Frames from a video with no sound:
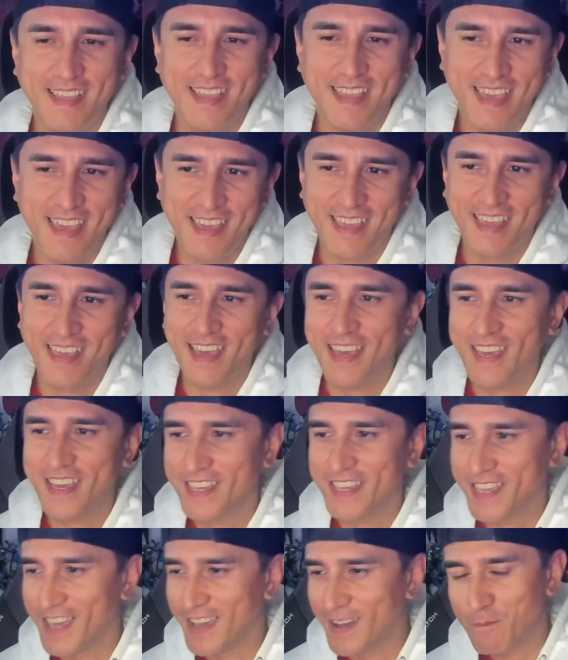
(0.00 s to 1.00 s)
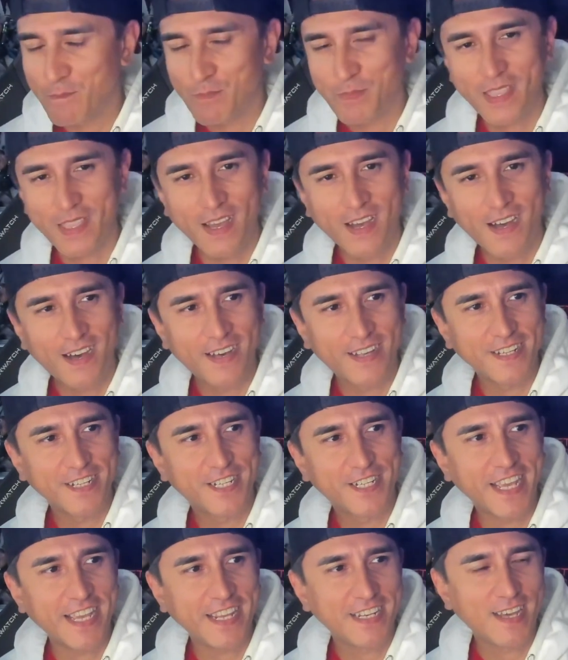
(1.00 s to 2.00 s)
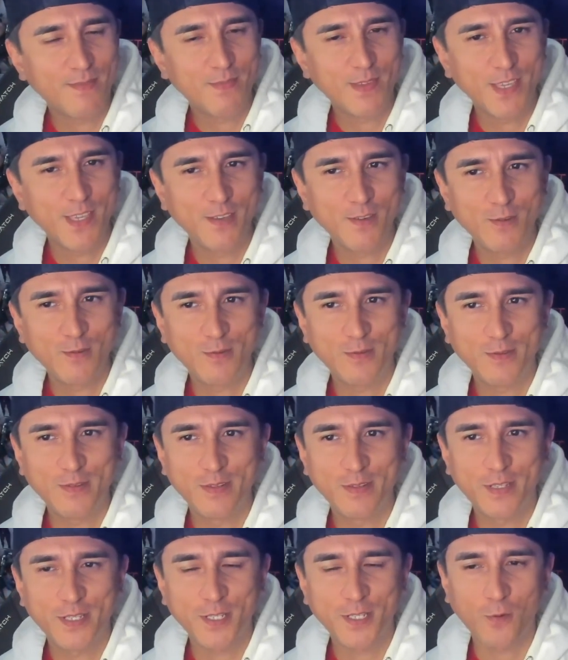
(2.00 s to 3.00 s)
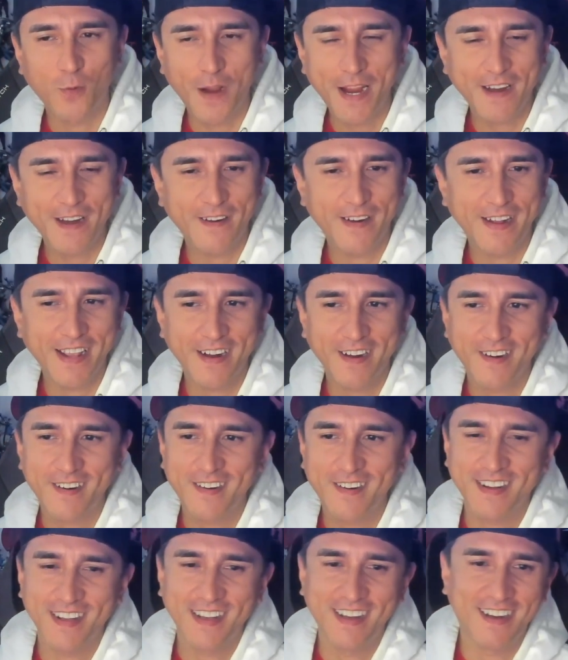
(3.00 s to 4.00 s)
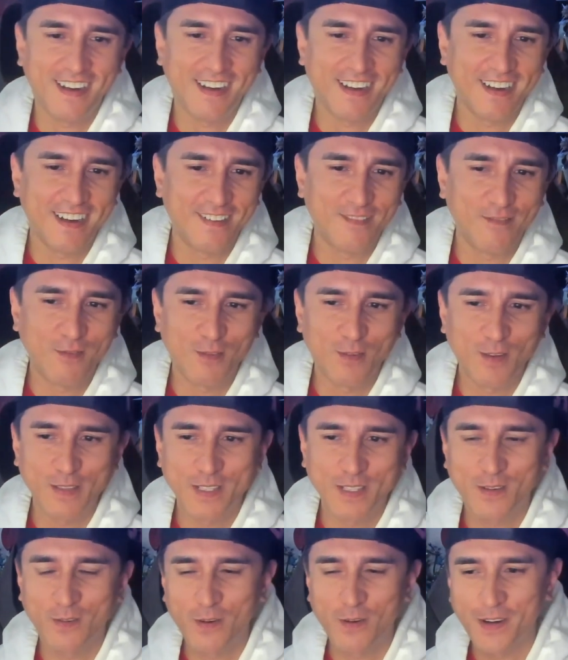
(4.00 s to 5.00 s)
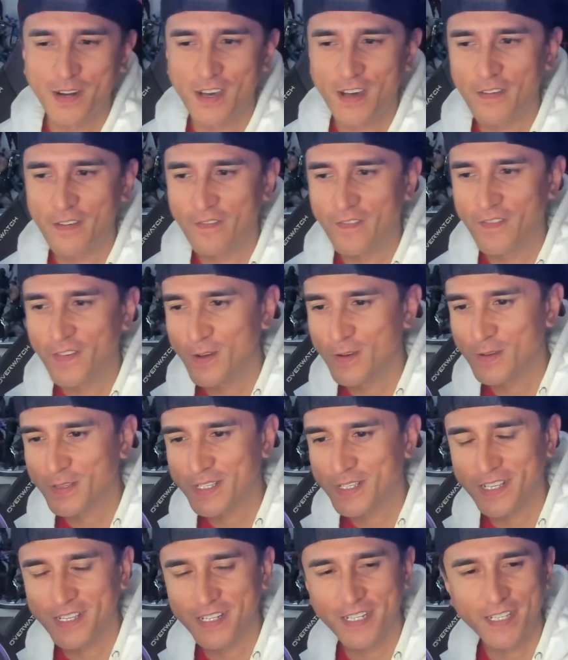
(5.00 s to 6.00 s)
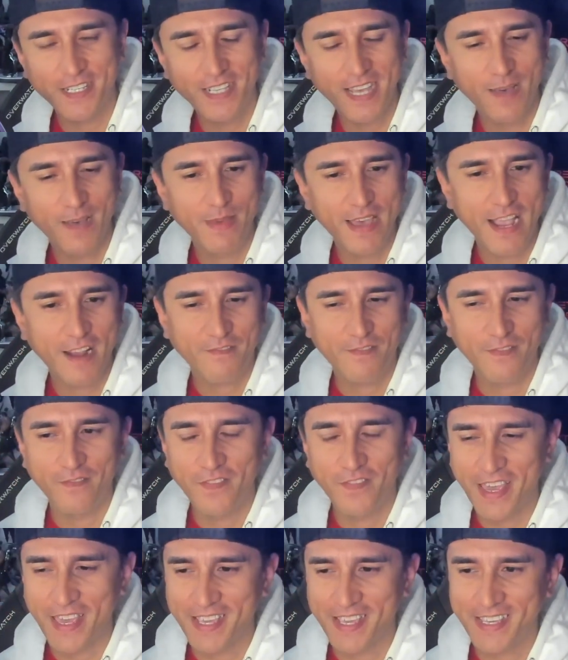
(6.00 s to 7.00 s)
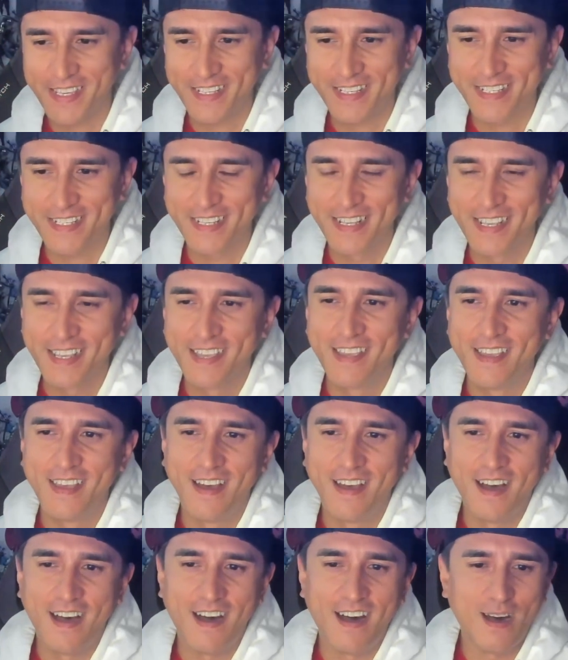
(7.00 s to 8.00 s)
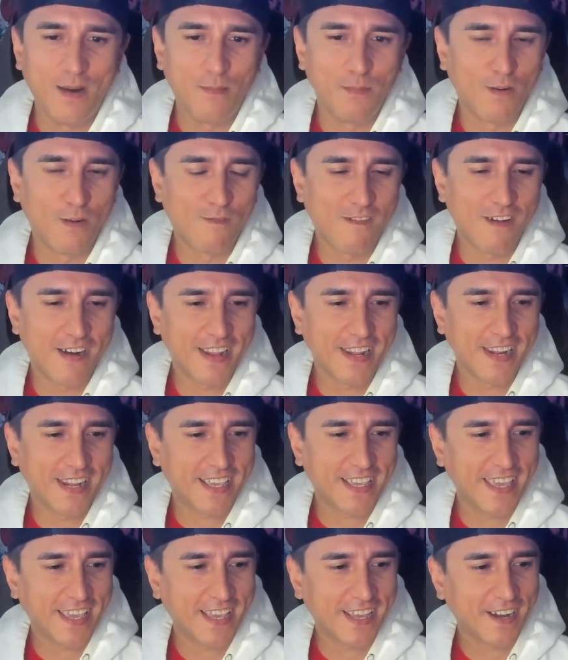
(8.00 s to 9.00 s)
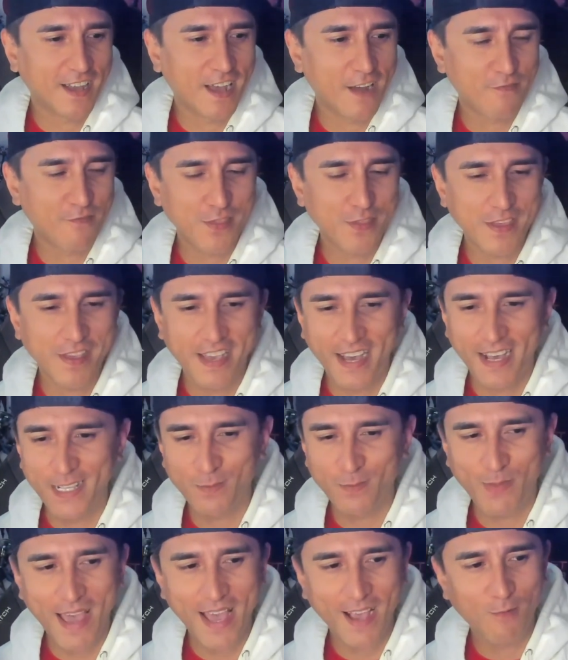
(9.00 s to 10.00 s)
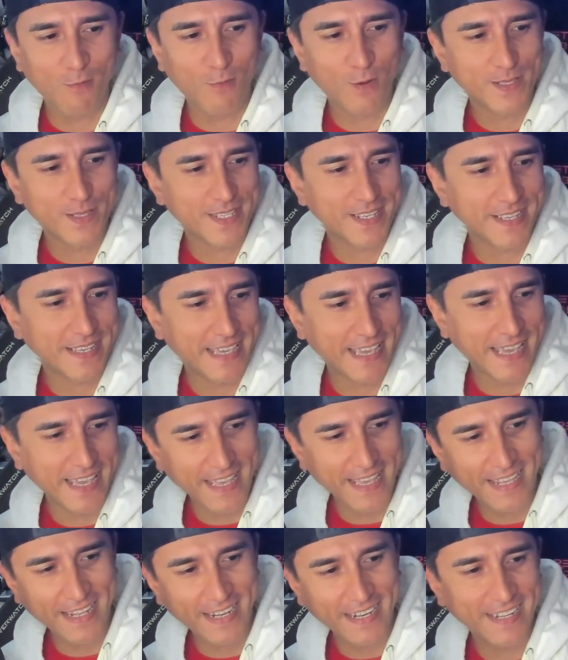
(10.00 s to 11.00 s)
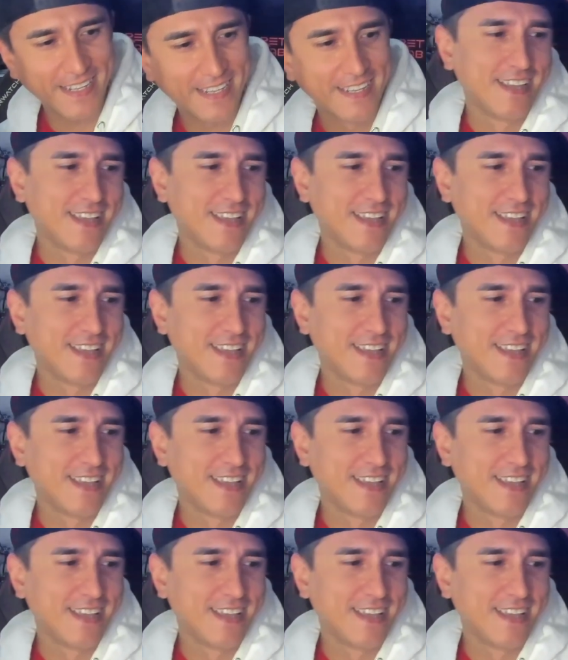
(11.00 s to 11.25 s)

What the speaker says: Hey, yep. JW squared here. What's going on, folks? I just got back from Vegas, but ready to kick it off with you guys back once again.